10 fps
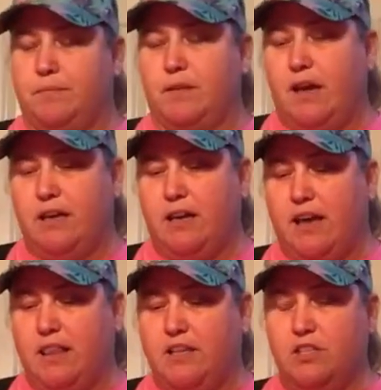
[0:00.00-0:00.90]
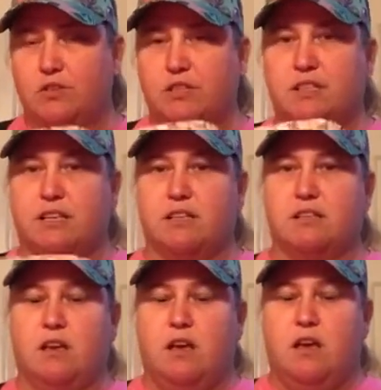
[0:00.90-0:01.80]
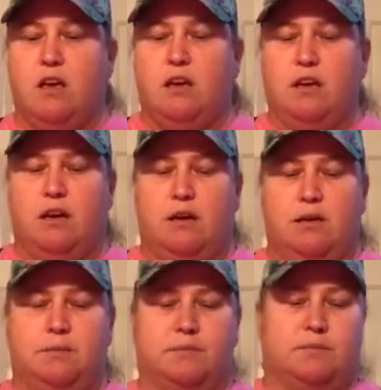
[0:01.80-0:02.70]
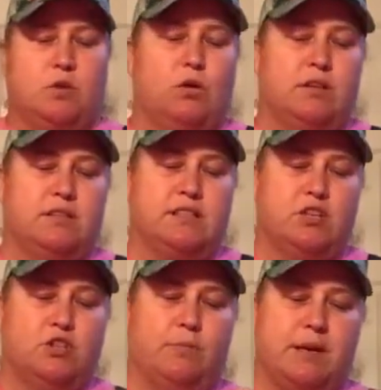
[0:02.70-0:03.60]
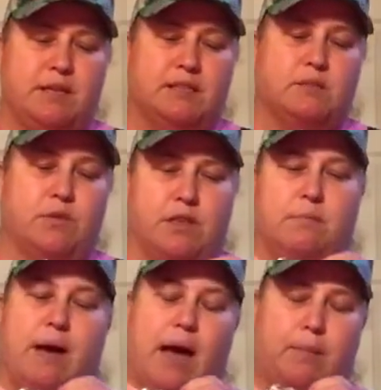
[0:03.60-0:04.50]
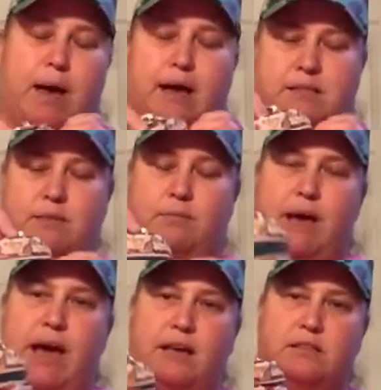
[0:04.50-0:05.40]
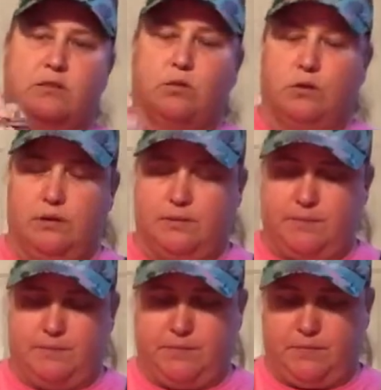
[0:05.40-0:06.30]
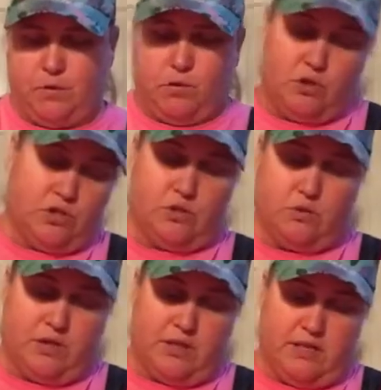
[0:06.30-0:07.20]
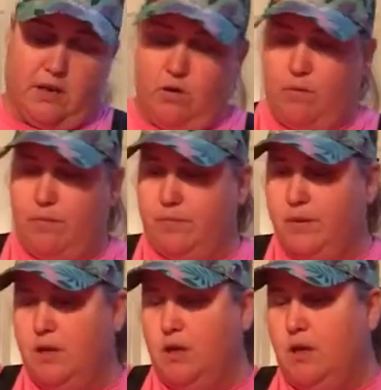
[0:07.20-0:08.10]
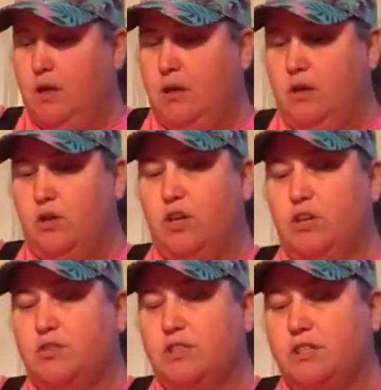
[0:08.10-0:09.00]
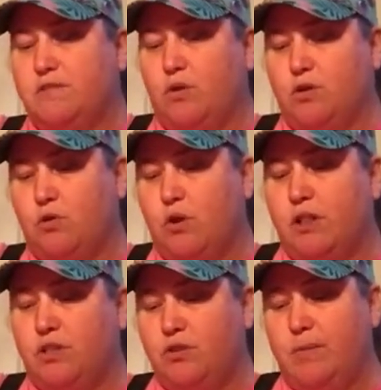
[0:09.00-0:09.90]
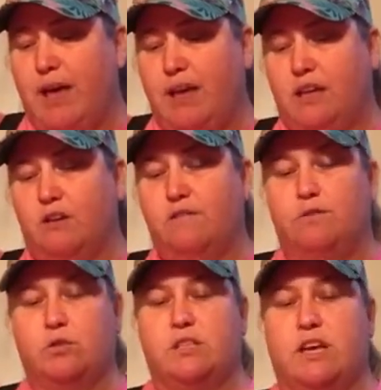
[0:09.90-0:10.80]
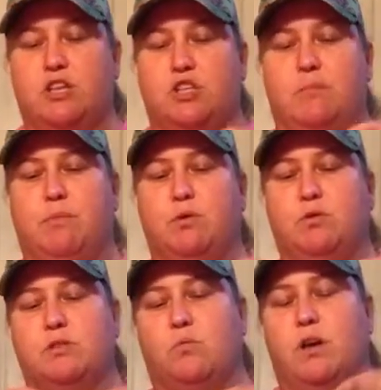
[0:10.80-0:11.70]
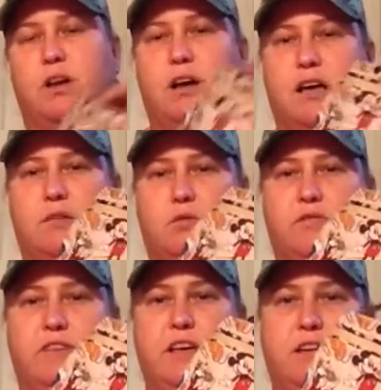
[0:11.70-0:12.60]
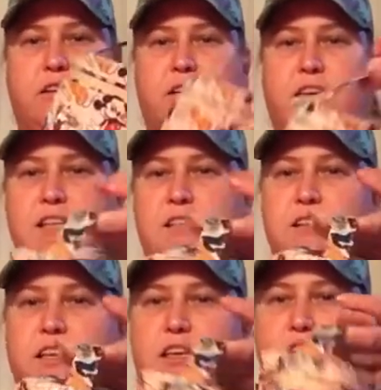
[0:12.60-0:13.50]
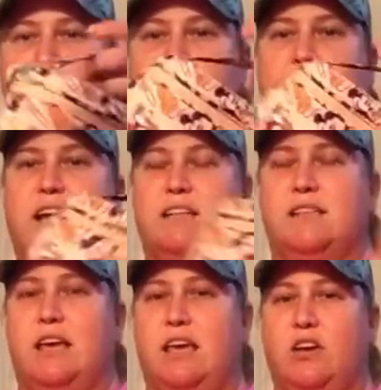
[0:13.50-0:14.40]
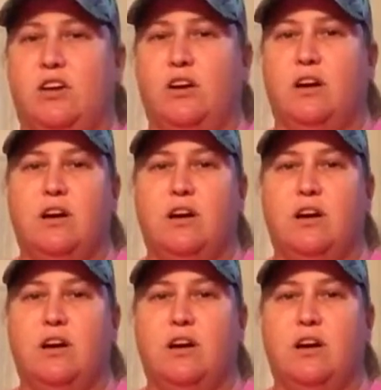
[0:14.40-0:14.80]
I like to use these as organizational pieces within backpacks and bags, or just storing things at home. You can use this for a toiletry bag, you know, full-size shampoos and whatnot will fit easily. You can use it as like your